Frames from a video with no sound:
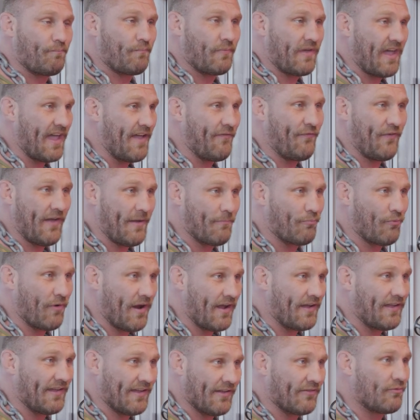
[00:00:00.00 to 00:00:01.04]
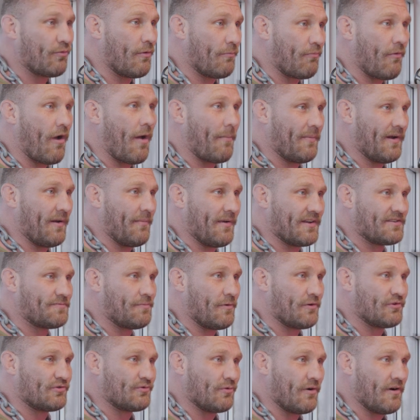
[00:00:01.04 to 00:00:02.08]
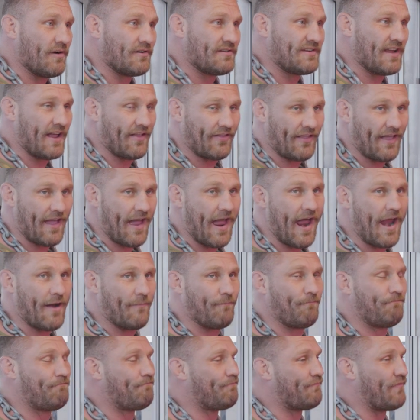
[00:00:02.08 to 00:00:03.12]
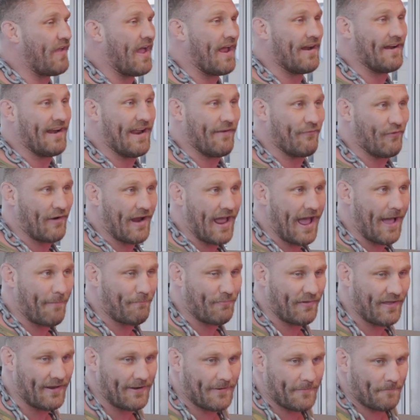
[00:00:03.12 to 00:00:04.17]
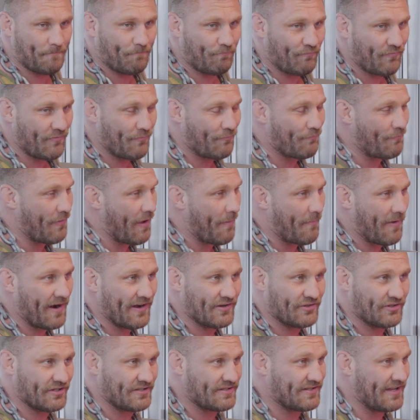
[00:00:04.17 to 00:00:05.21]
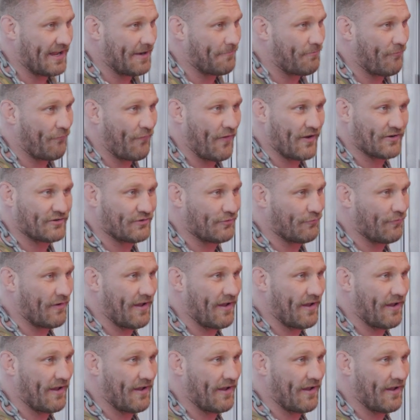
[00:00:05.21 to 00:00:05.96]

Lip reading: kayfabe breaking is what brought me to mixed martial arts. Had that never happened, I might have just stayed professional